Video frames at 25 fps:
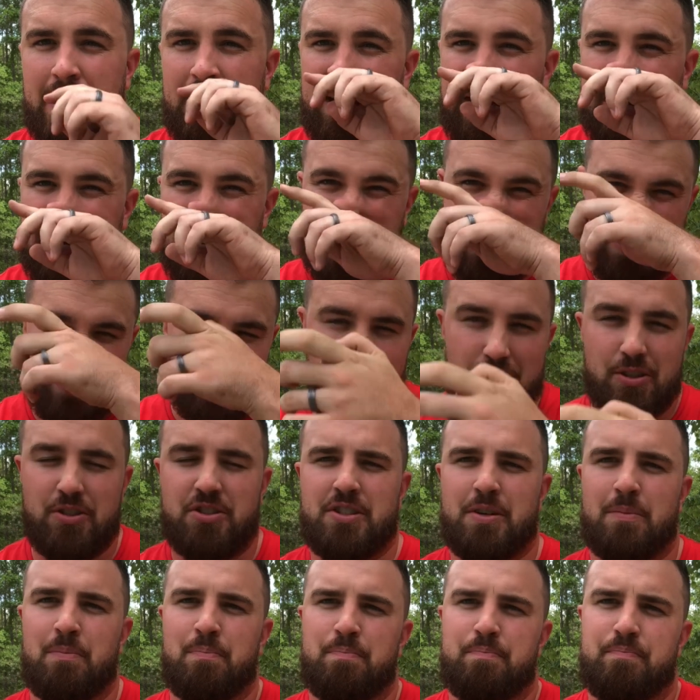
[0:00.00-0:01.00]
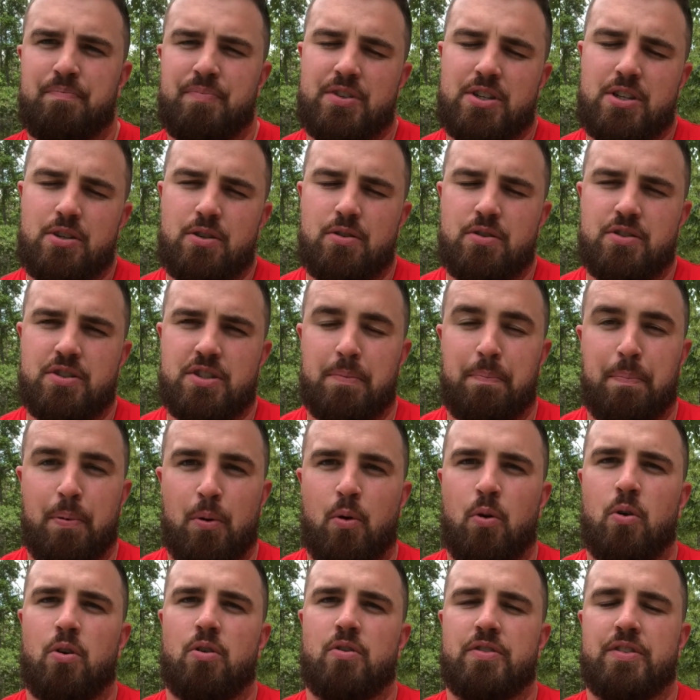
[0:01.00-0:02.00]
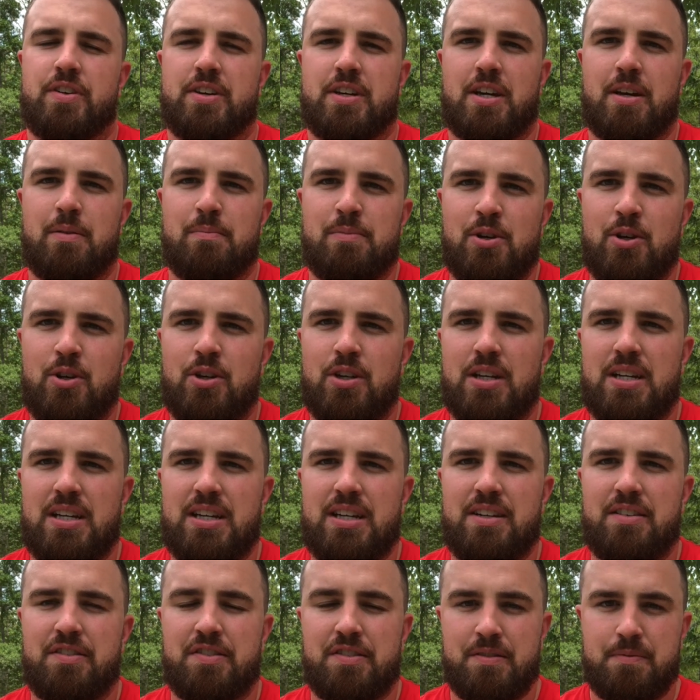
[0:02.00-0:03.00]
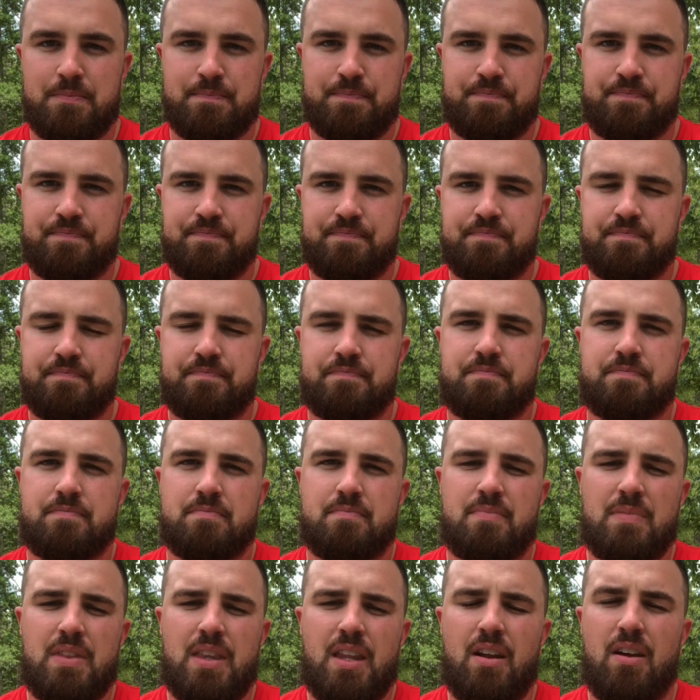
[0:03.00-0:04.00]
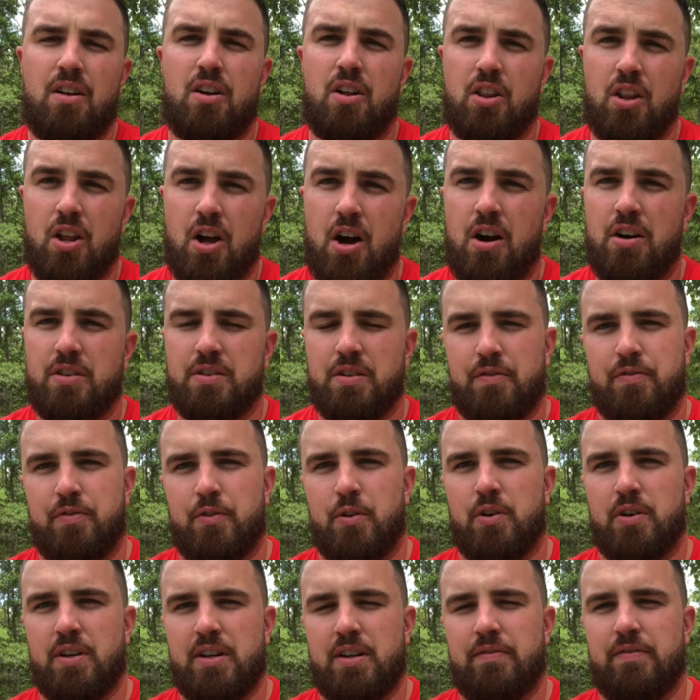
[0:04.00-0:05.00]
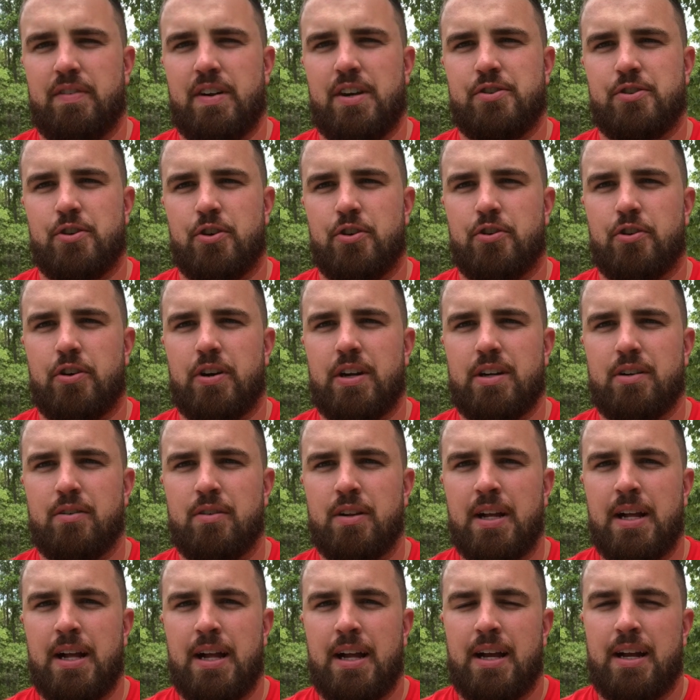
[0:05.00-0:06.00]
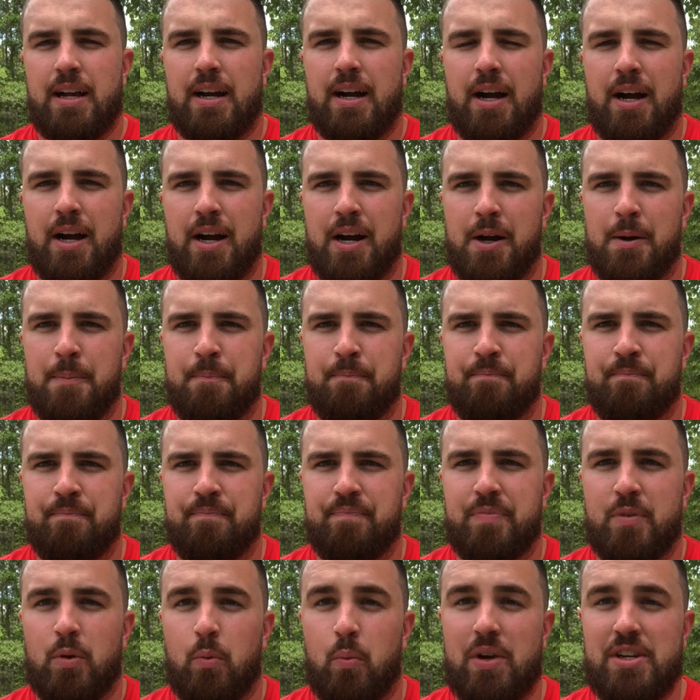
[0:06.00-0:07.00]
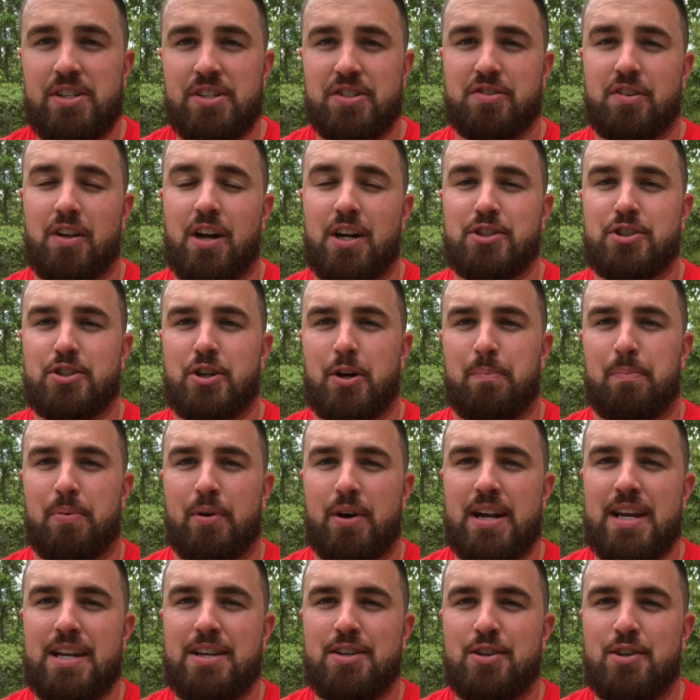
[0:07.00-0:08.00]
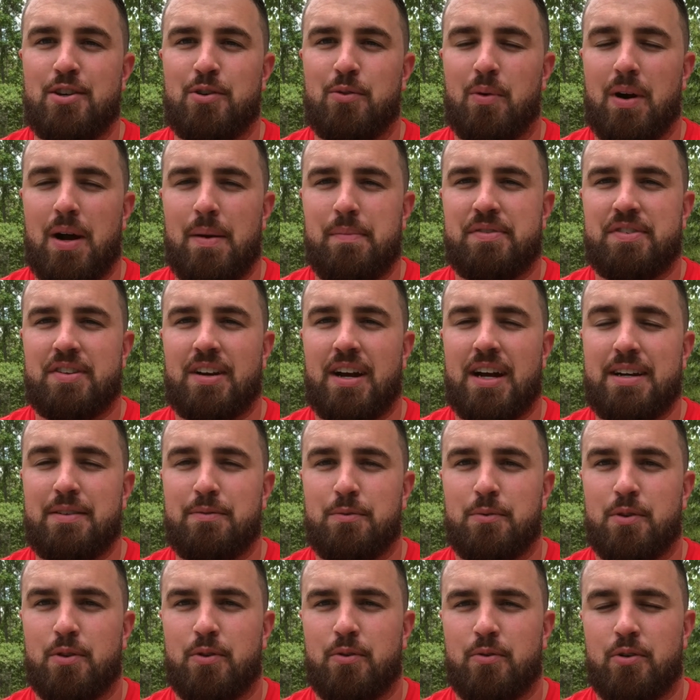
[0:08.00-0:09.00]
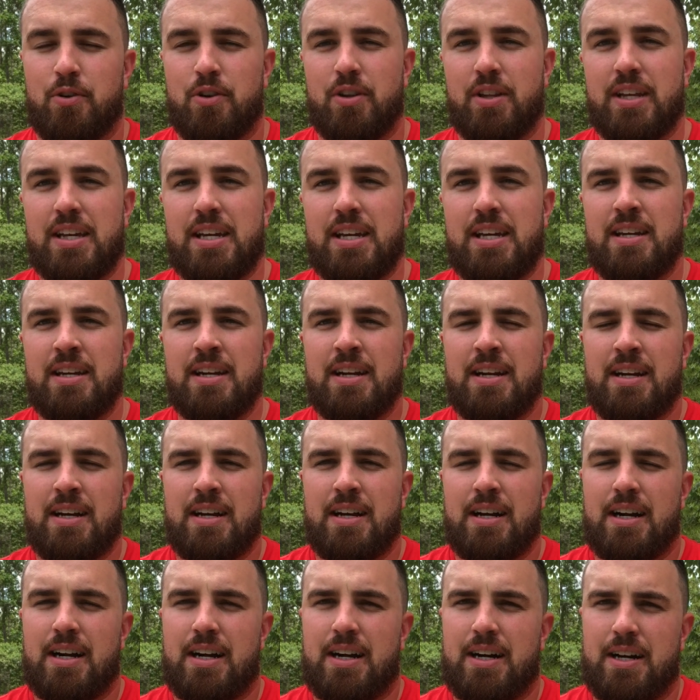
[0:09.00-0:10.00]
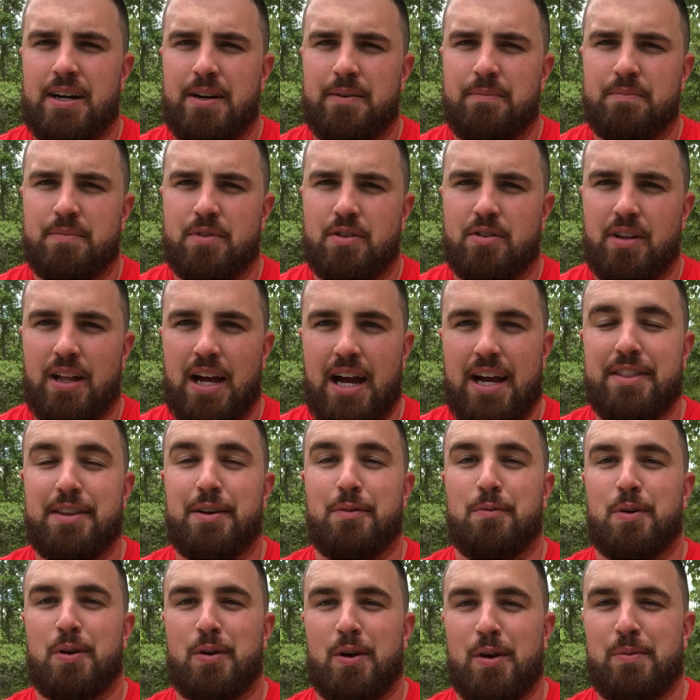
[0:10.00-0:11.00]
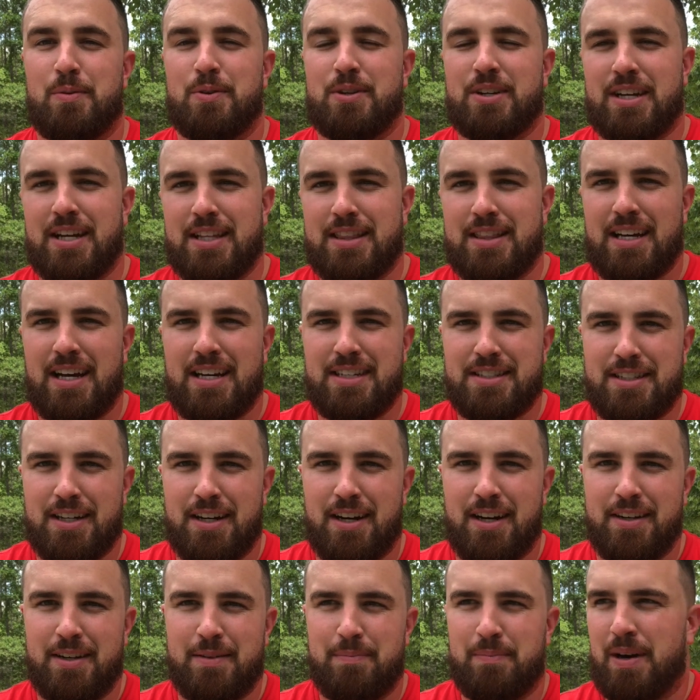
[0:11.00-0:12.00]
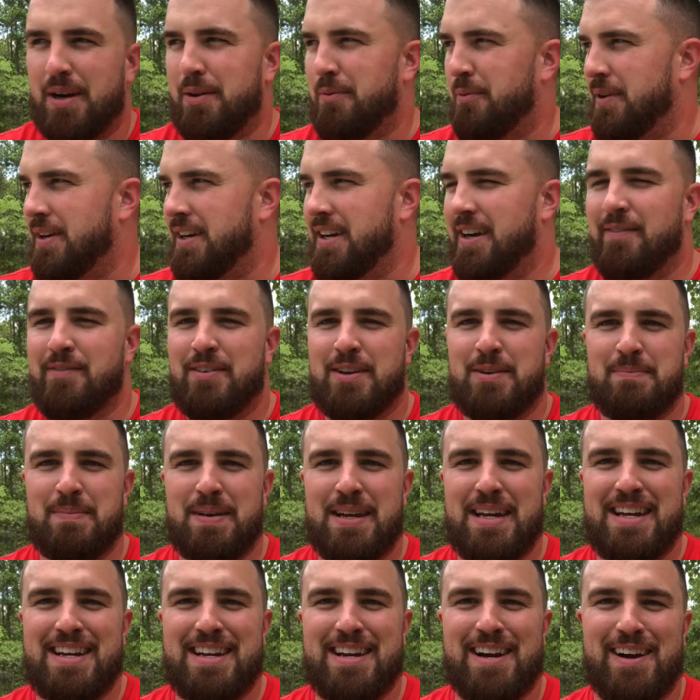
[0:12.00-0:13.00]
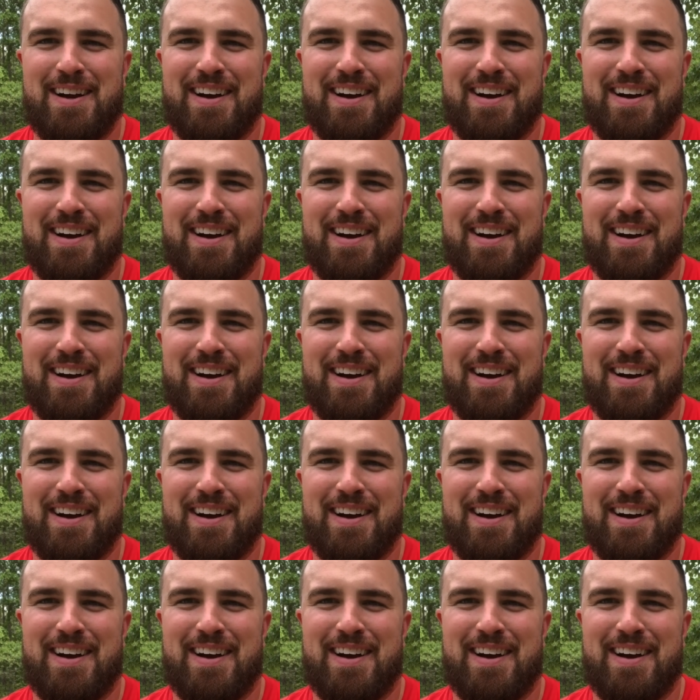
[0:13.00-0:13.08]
and to support the communities along the Florida Adventure Trail. We just launched our brand new website. We're really glad that we were able to get that done, and by we I mean me.